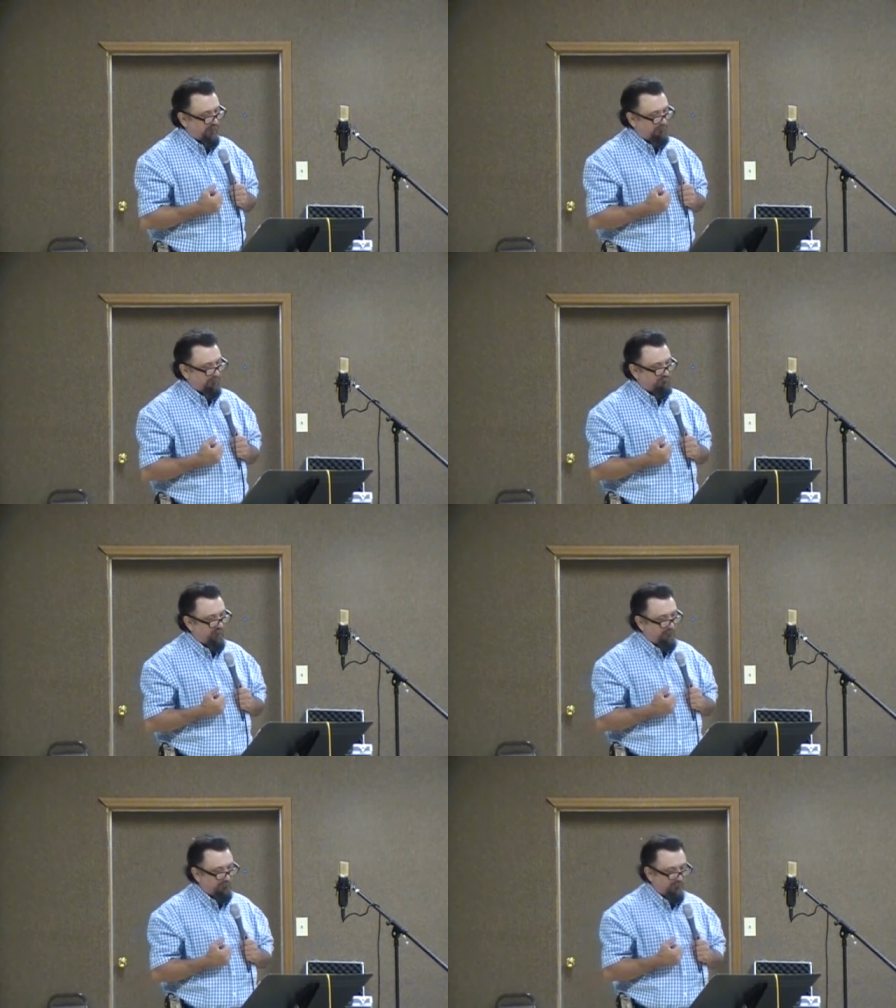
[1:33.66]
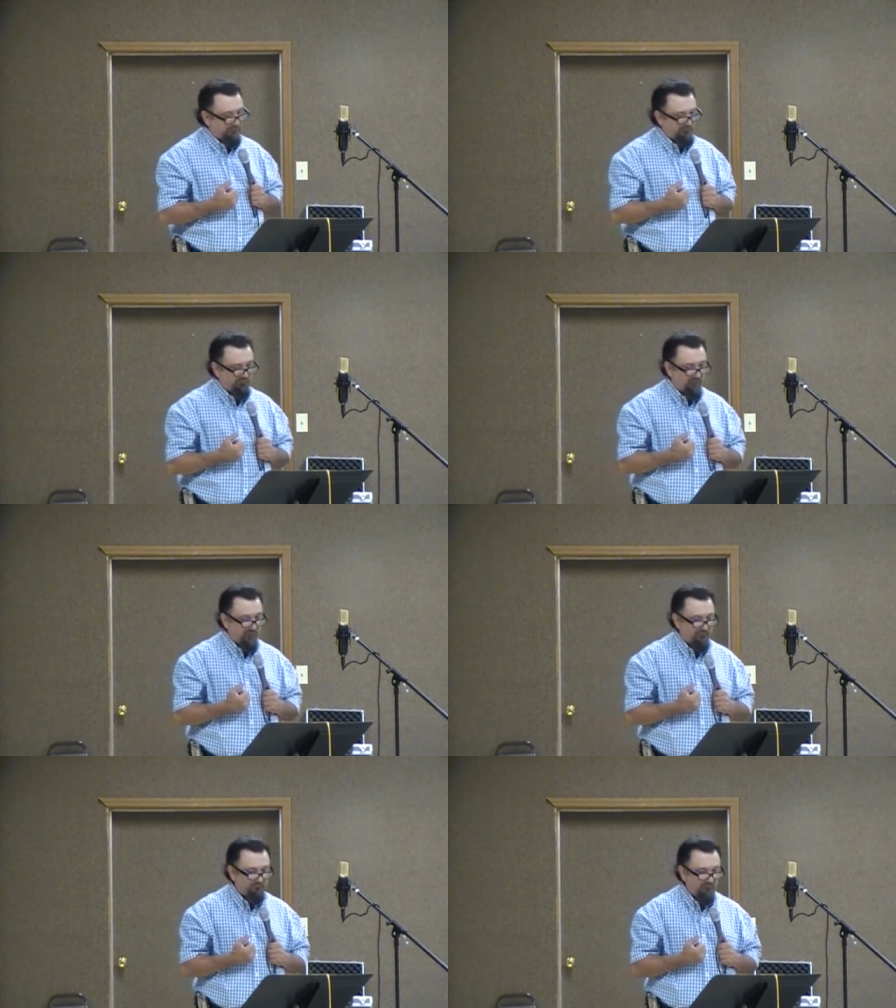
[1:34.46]
up in chapter number
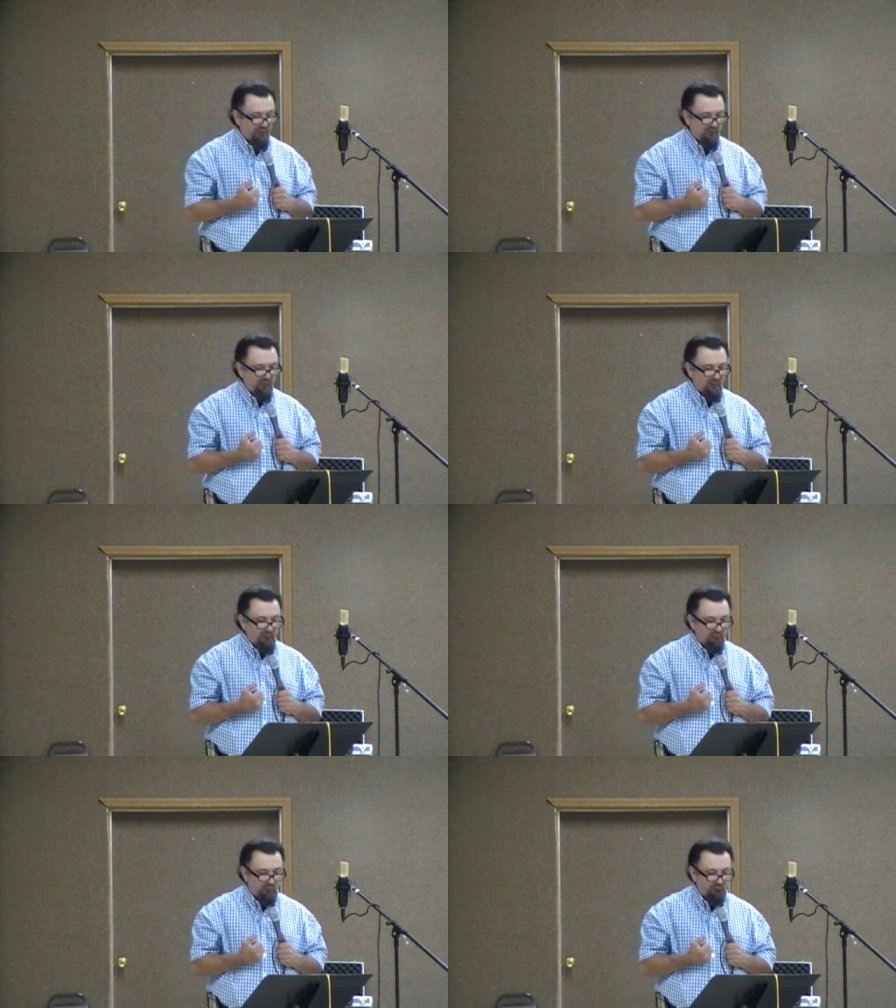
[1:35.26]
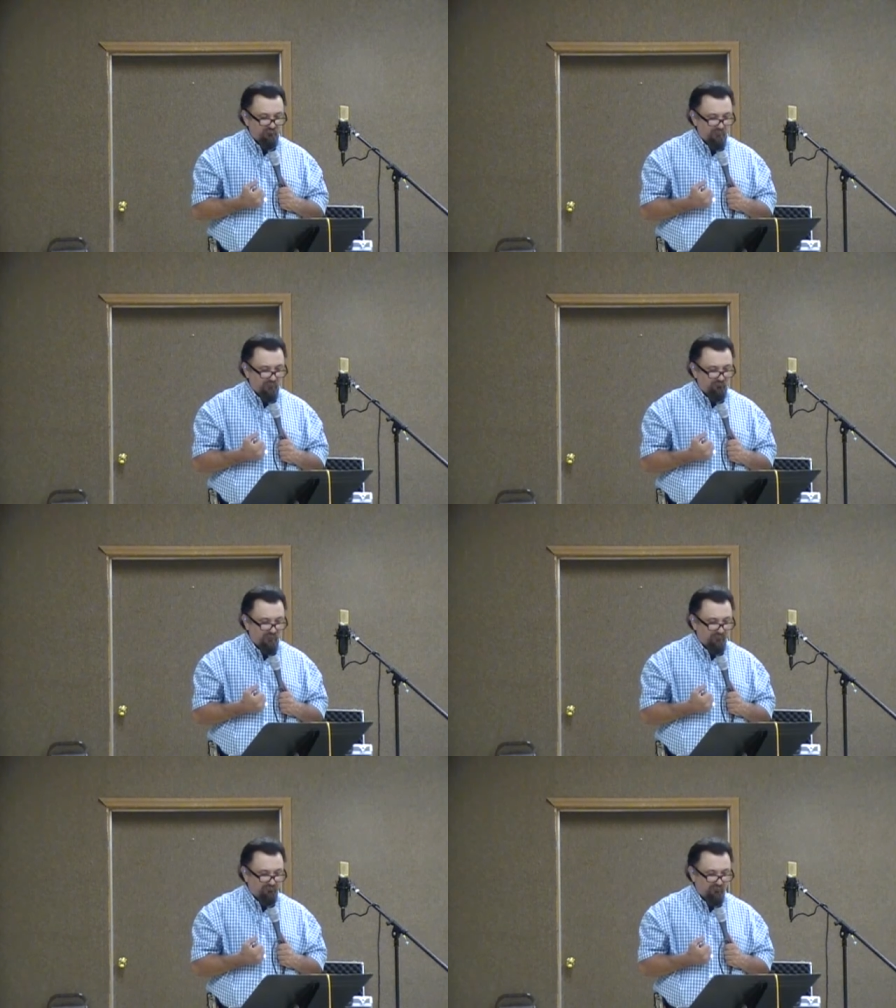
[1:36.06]
10, verse number
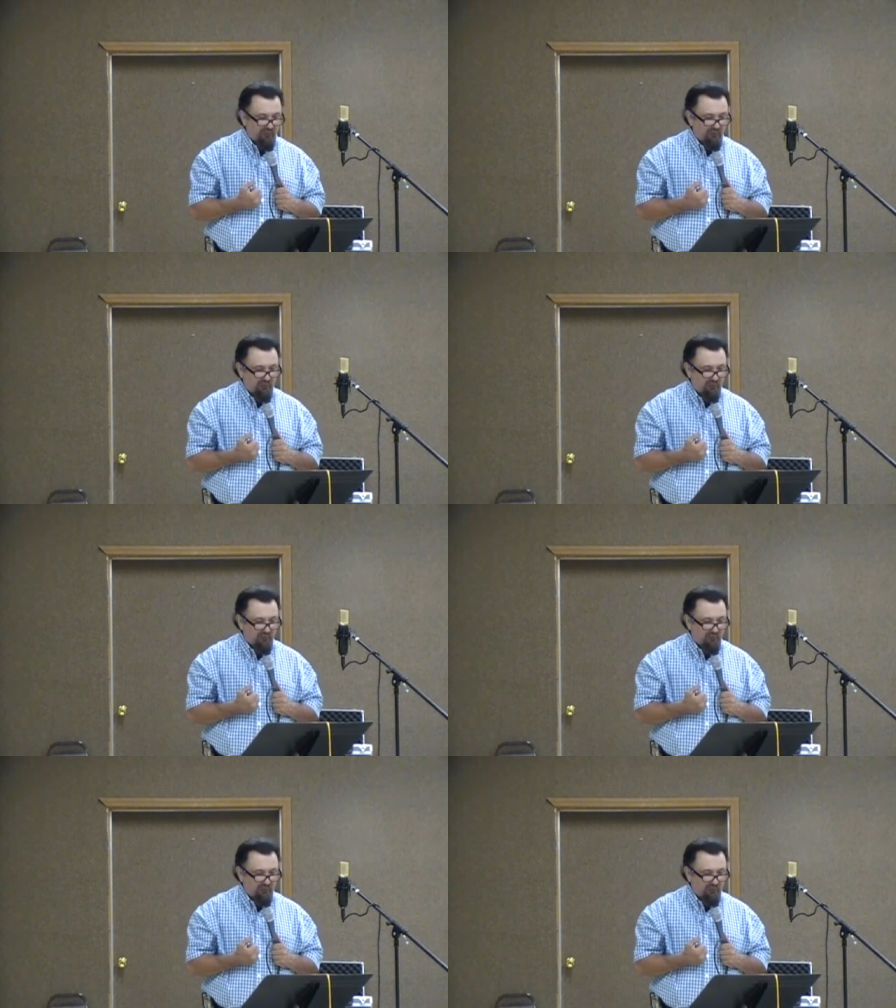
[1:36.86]
17.